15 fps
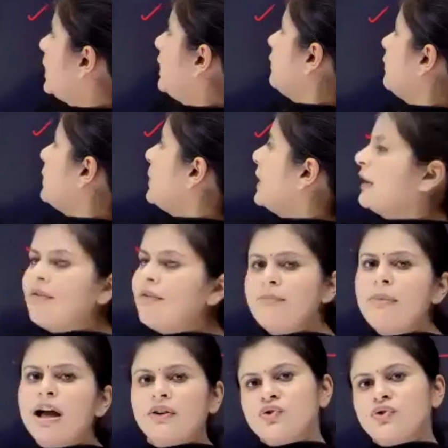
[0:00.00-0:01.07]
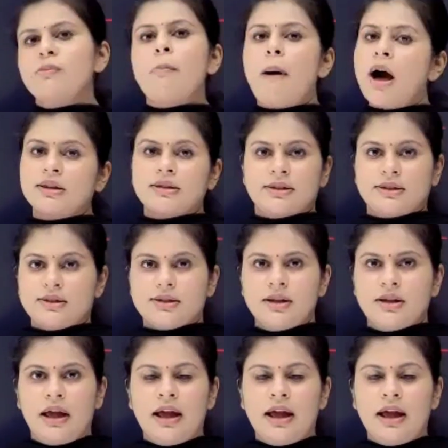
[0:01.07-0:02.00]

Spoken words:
will give you enough marks to pass.